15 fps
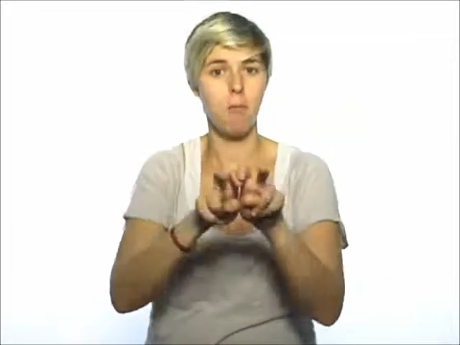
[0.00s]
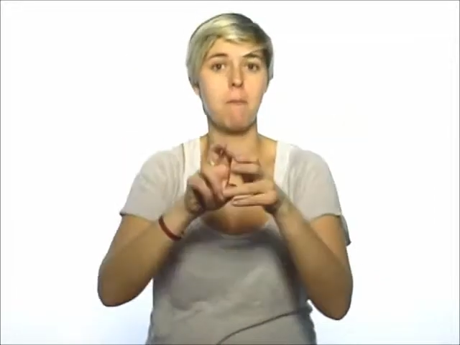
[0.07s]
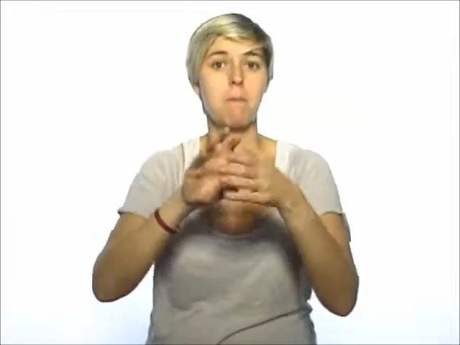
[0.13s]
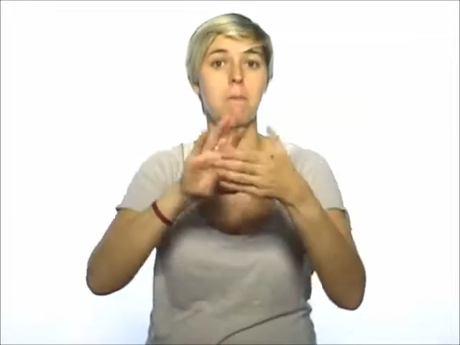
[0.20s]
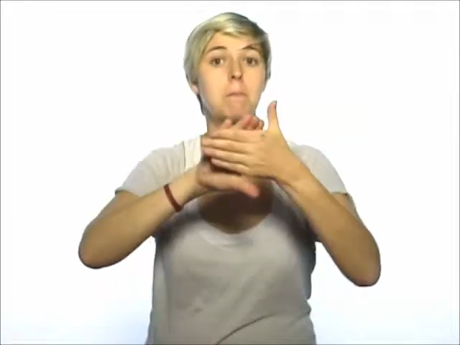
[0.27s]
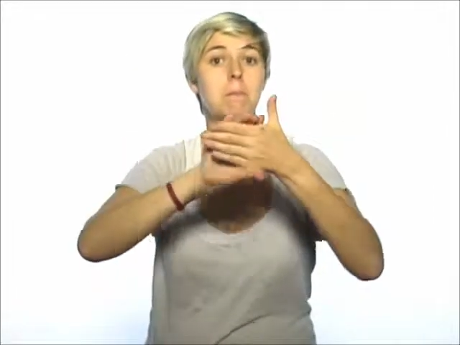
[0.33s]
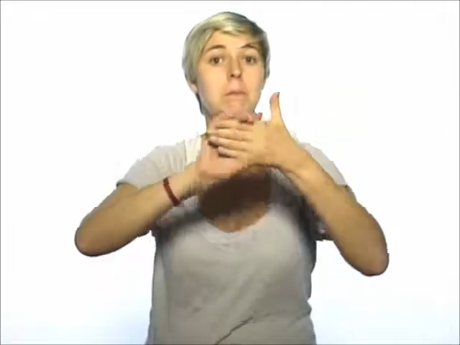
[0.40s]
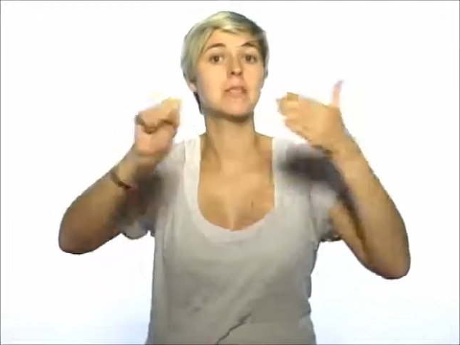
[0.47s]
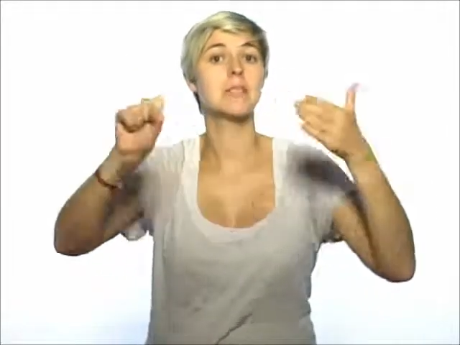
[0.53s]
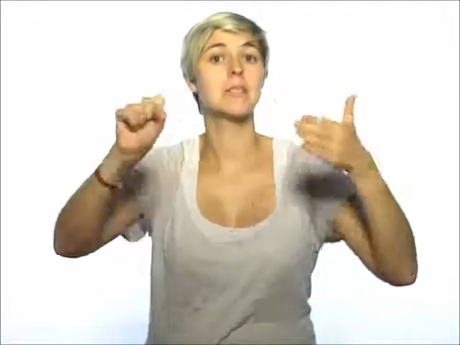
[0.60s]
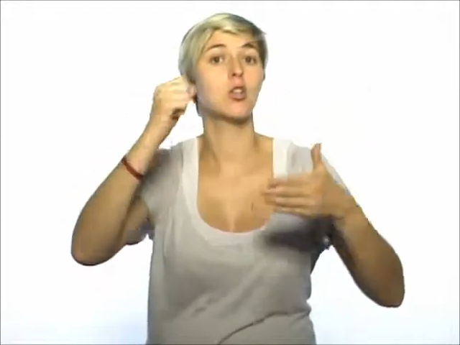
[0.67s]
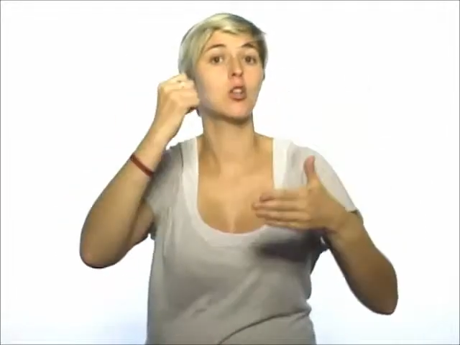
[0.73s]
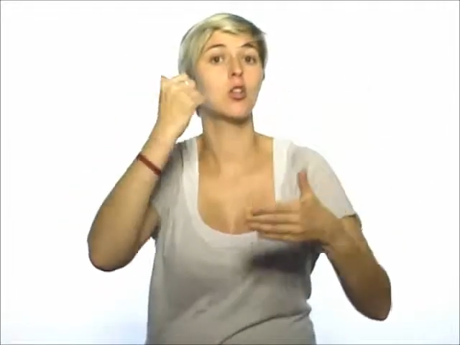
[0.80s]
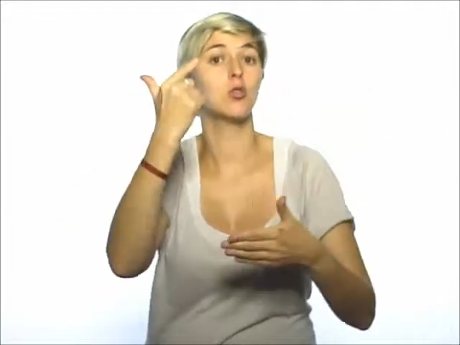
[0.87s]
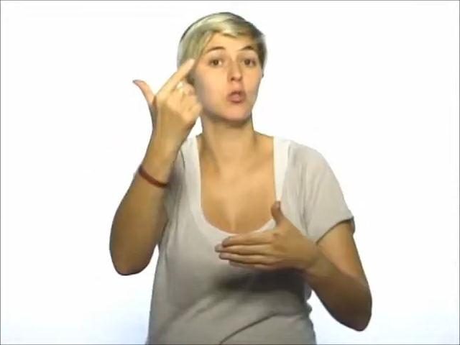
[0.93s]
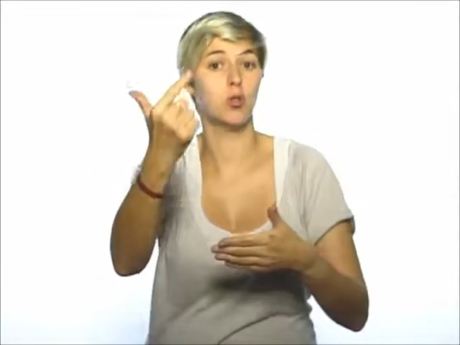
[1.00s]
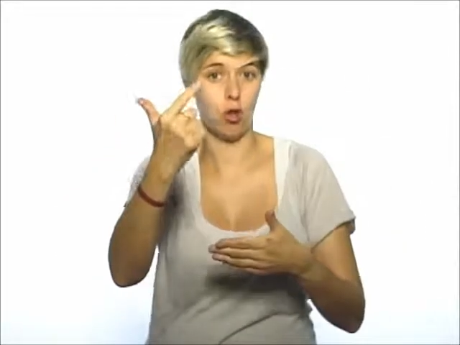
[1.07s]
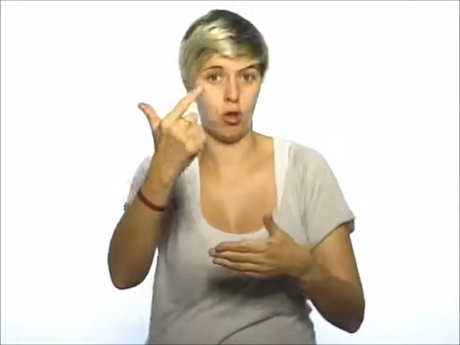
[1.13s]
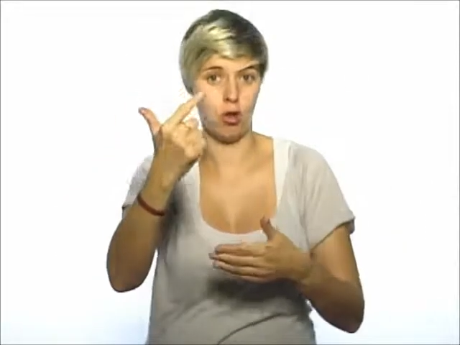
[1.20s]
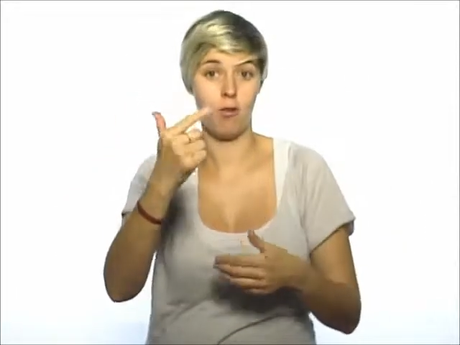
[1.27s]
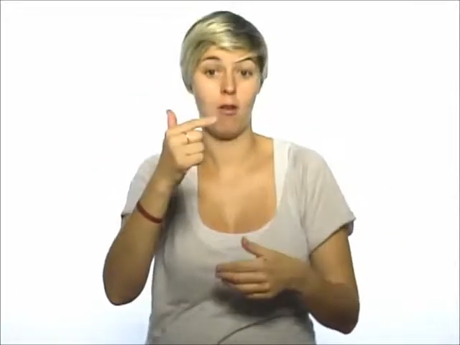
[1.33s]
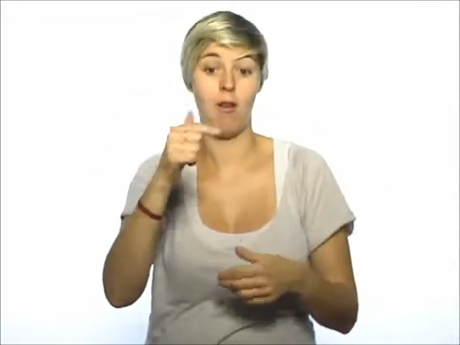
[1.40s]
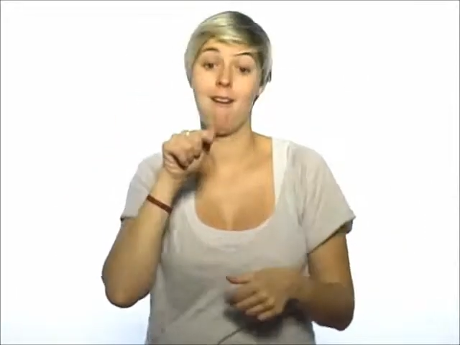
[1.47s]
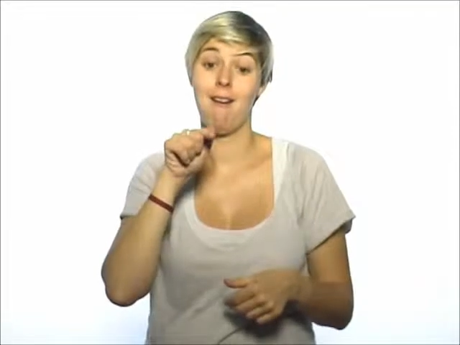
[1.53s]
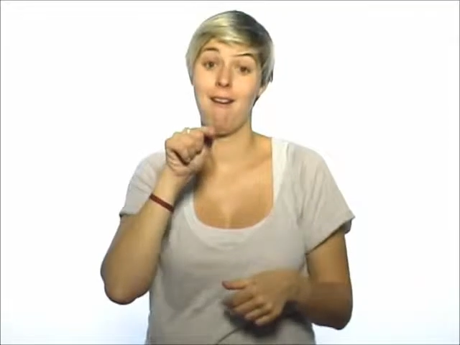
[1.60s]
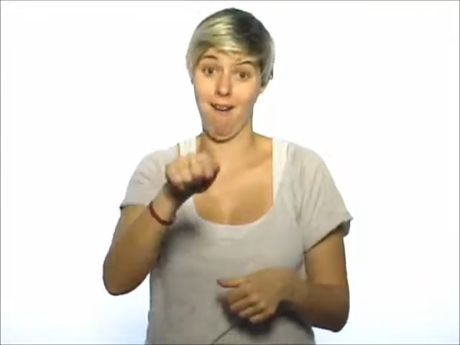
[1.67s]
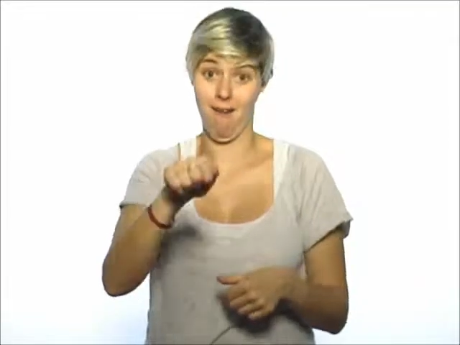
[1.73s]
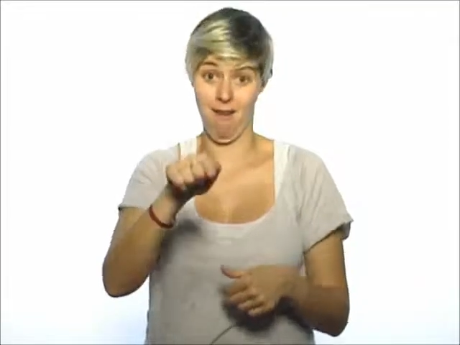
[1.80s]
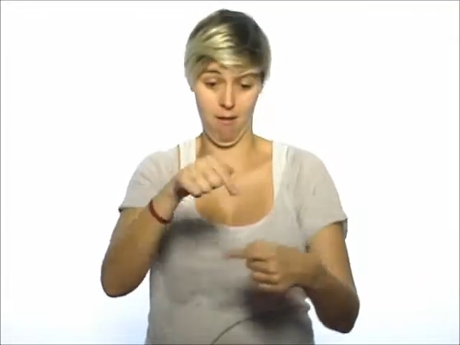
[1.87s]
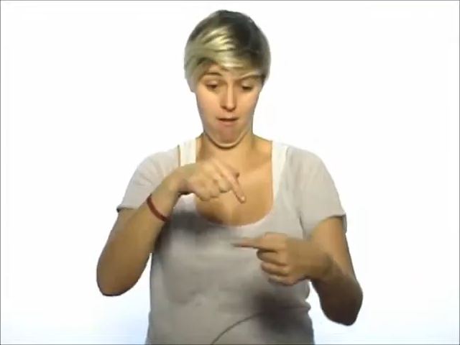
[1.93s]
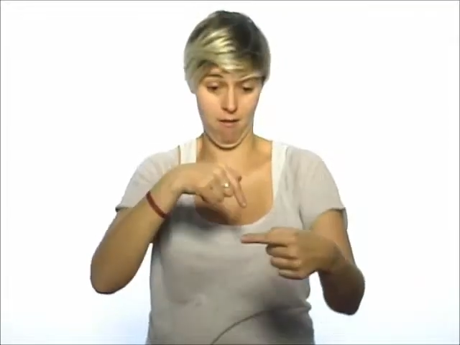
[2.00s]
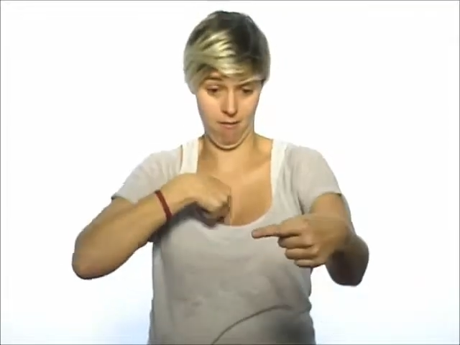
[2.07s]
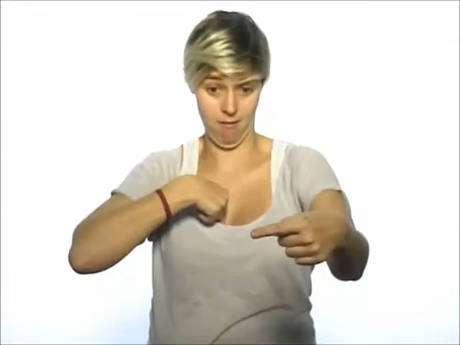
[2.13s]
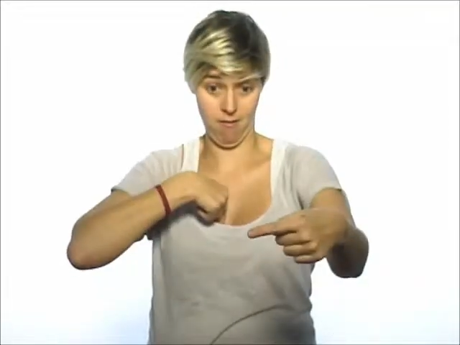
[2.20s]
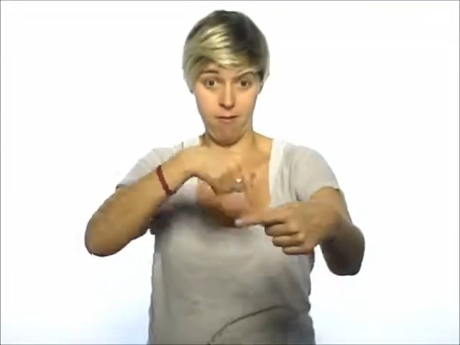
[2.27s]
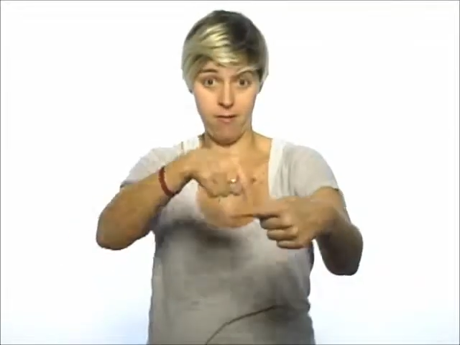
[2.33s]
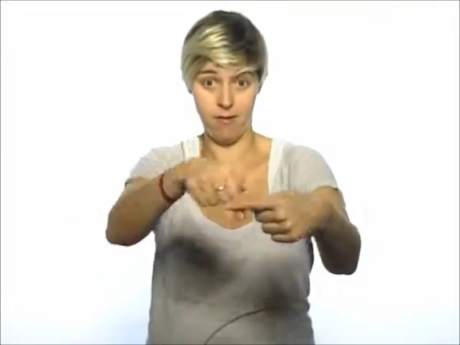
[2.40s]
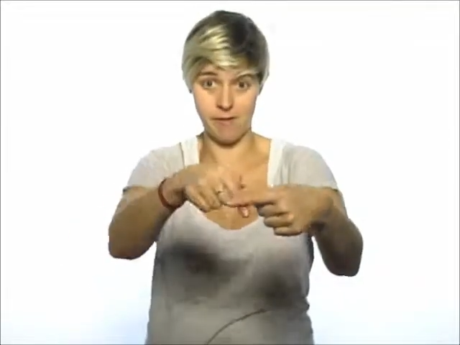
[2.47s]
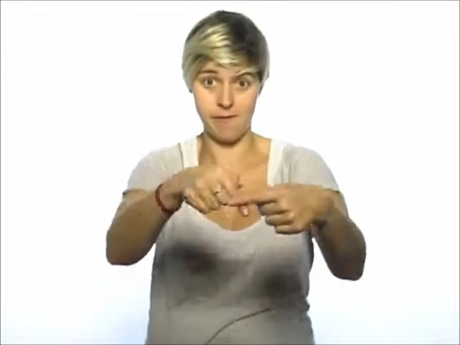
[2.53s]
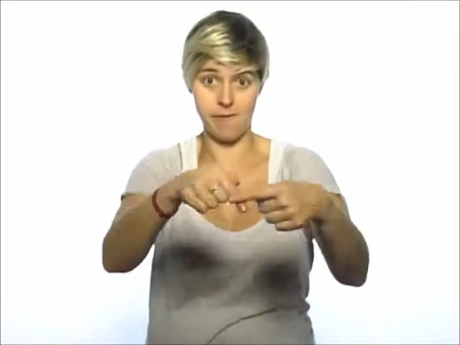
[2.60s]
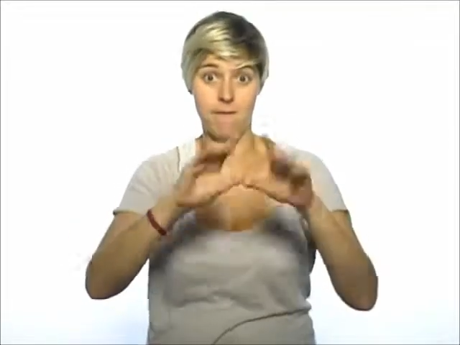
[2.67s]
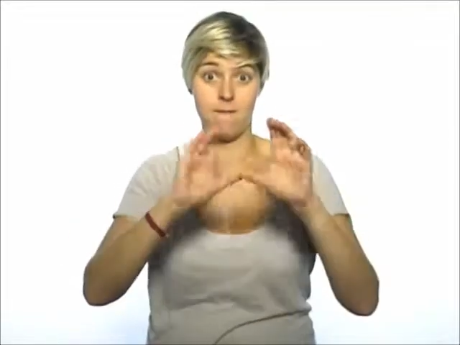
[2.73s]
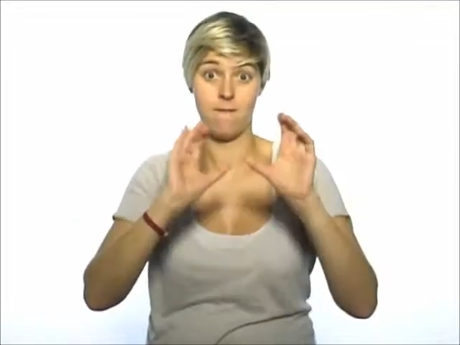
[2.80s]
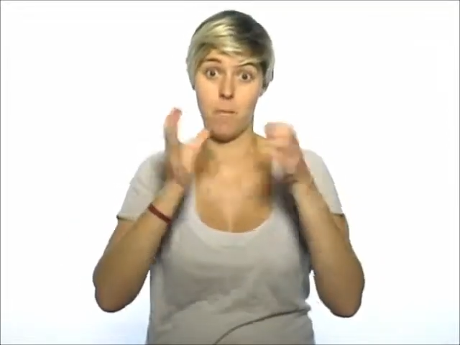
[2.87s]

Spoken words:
So we're involved in building training programs